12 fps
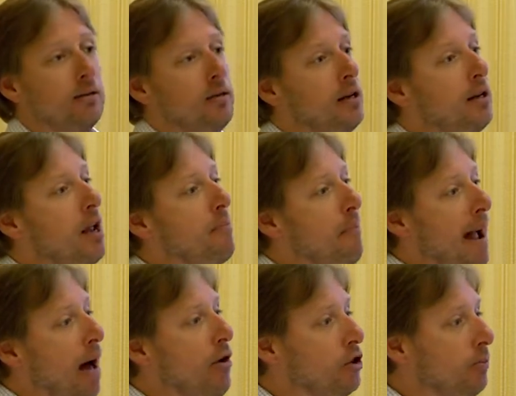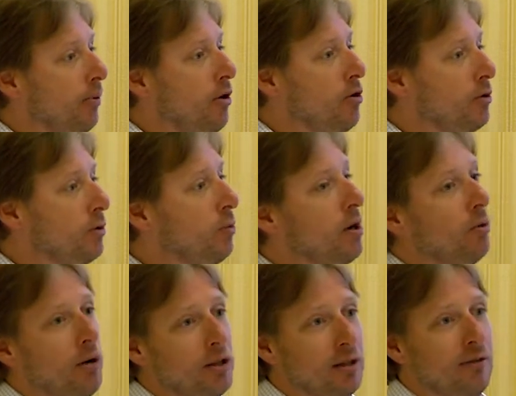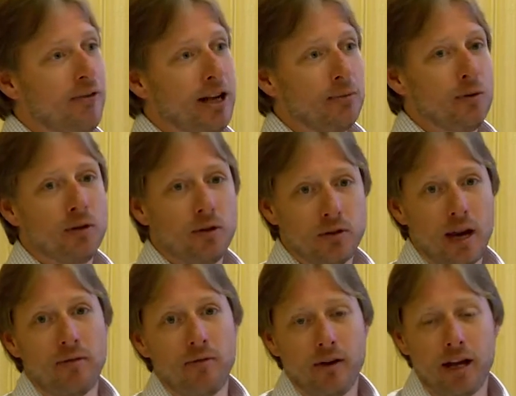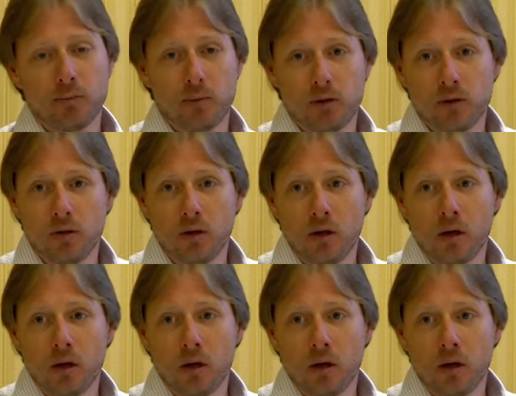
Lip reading: taking a balanced approach between risk investments and safe investments,